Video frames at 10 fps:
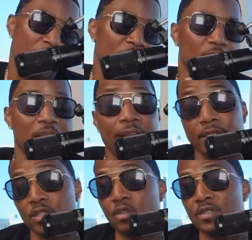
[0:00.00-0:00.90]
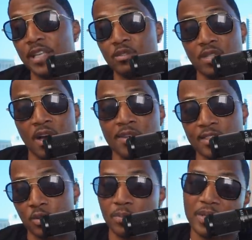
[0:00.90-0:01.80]
I know a lot of dudes that used to
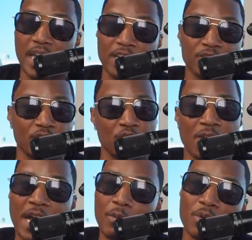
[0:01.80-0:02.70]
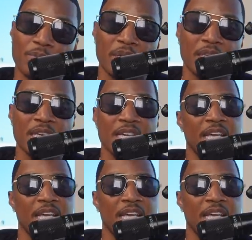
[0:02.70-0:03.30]
hustle with me, that used to grind with me.